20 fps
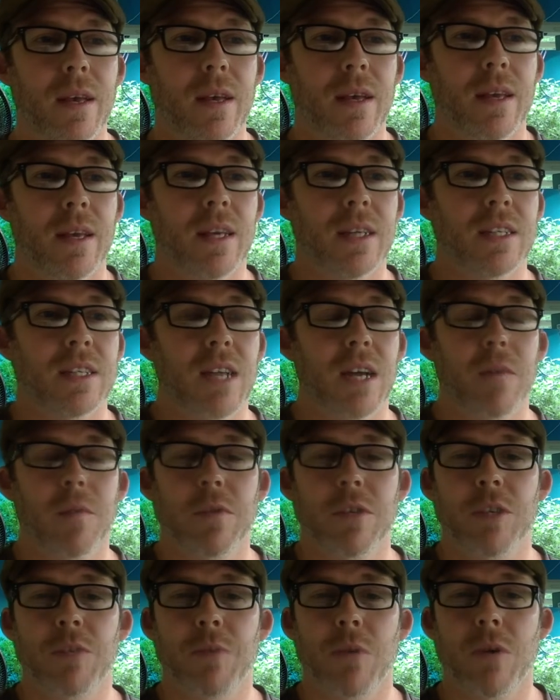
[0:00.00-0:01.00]
He's not
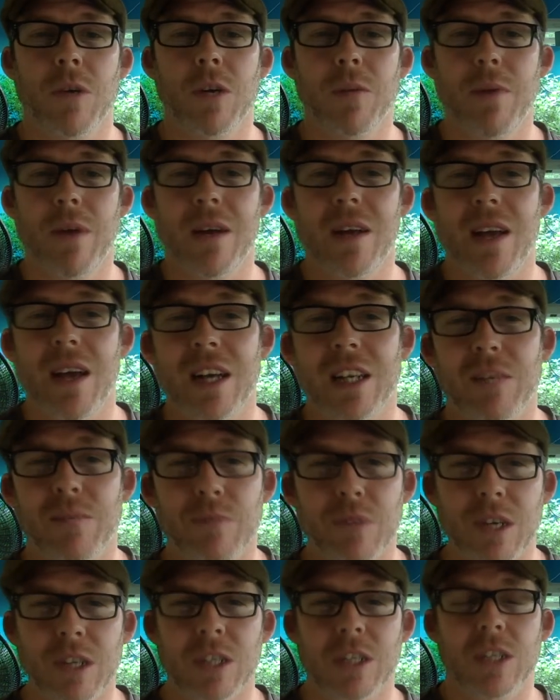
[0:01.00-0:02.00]
really spoken about as
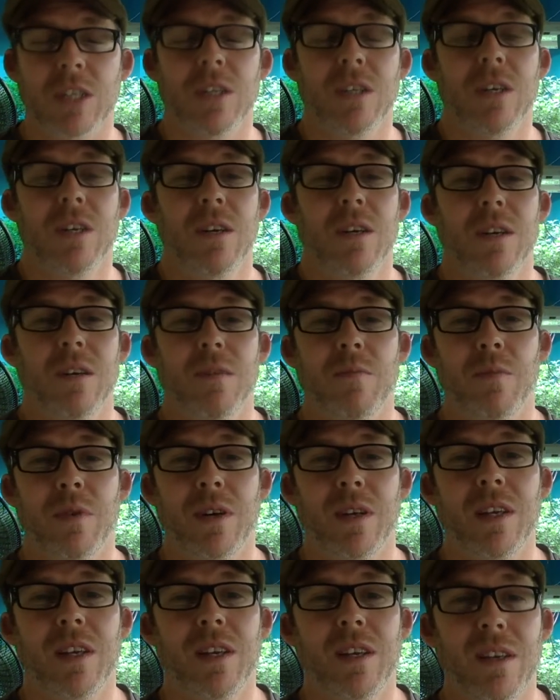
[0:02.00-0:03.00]
much,
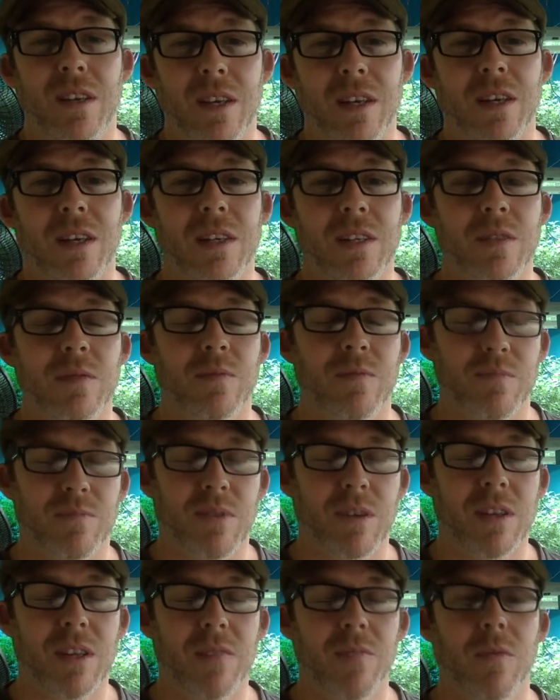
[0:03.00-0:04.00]
but he was
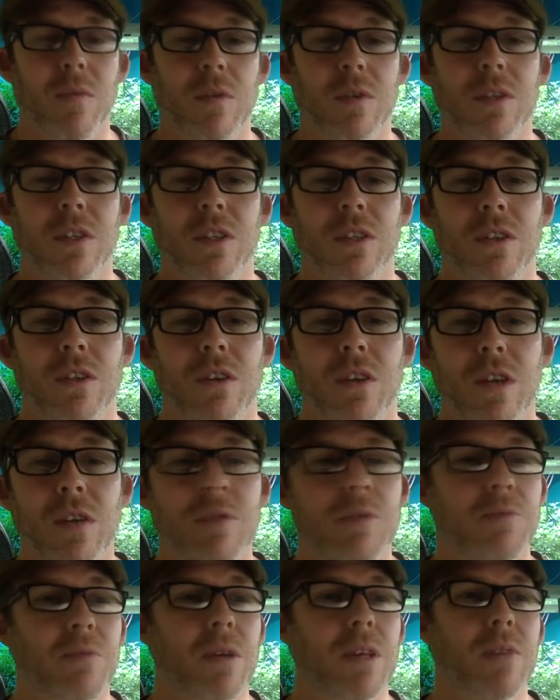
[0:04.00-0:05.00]
probably more
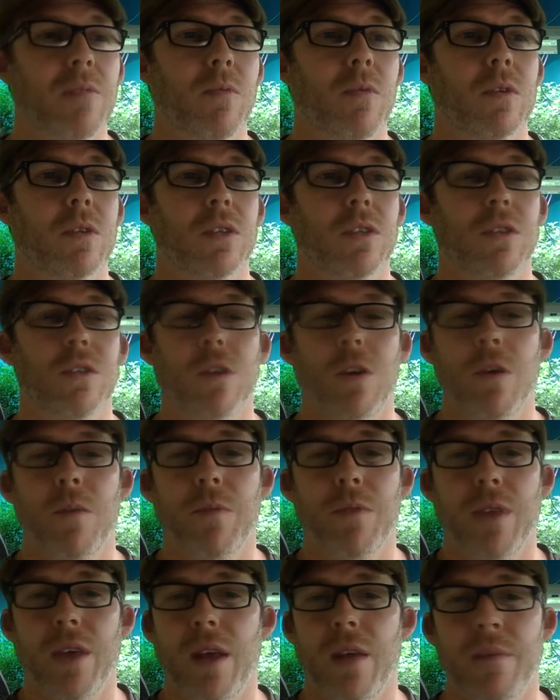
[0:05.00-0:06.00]

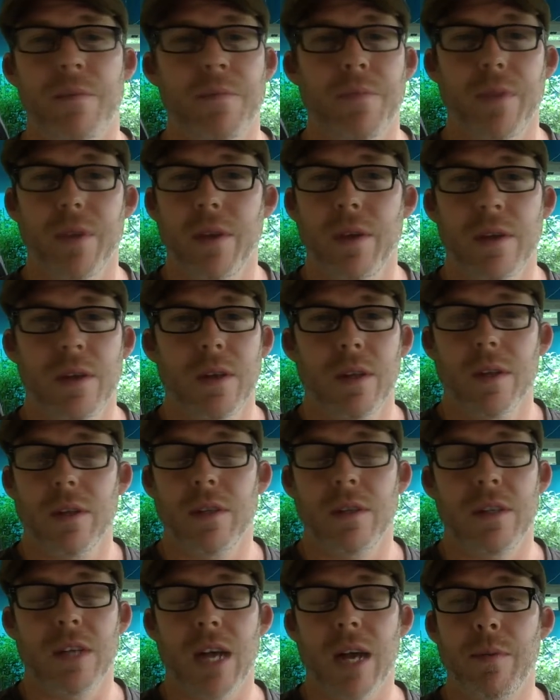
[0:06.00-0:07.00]
disturbed than
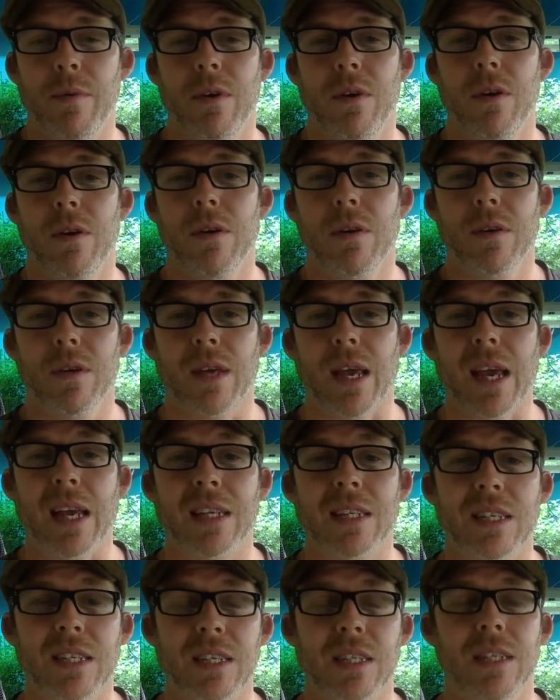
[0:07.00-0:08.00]
Dahmer,
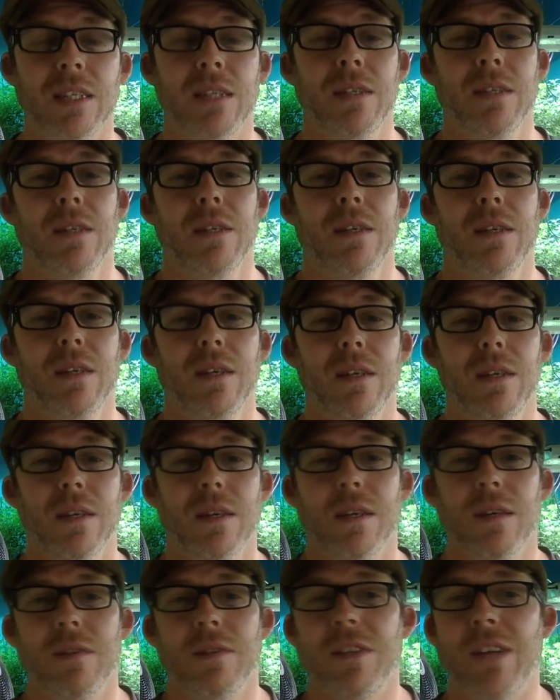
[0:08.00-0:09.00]
Gacy,
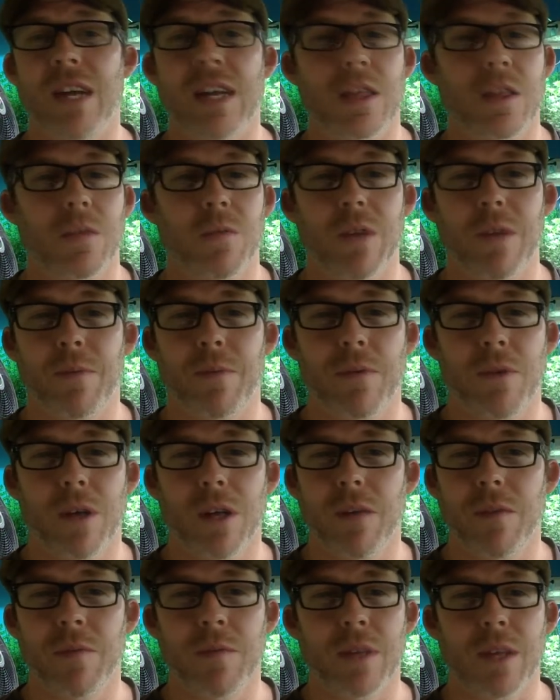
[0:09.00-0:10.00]
Jack the Ripper,
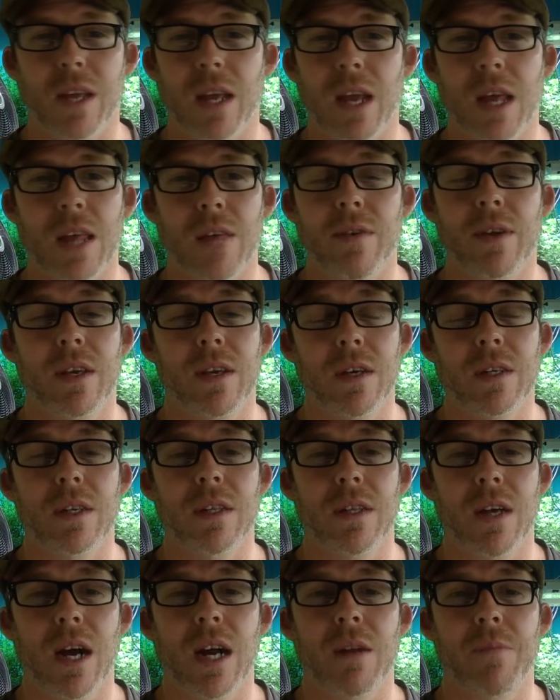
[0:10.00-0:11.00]
all of them together. He killed a
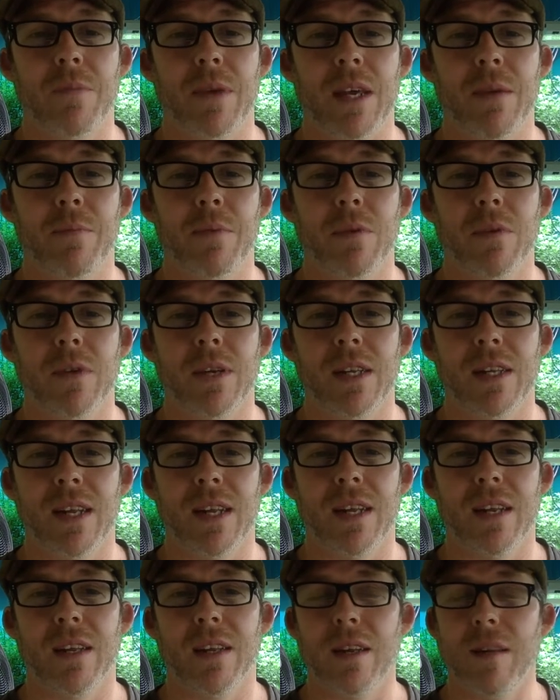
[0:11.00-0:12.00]
lot of people, and he did
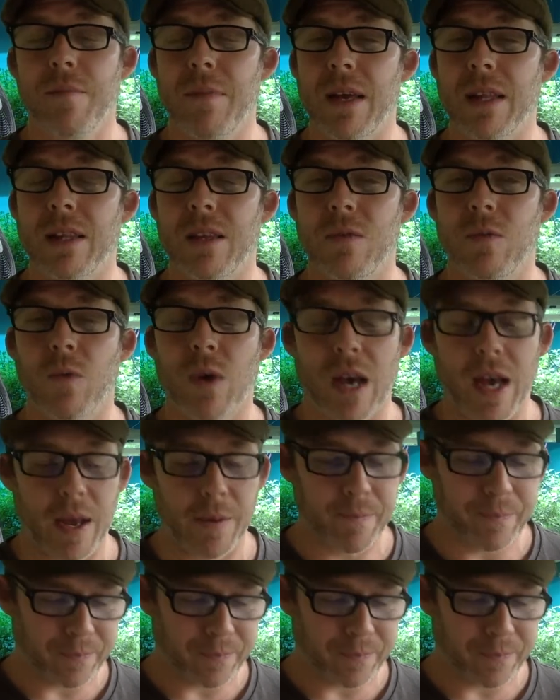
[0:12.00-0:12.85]
it in a demented way.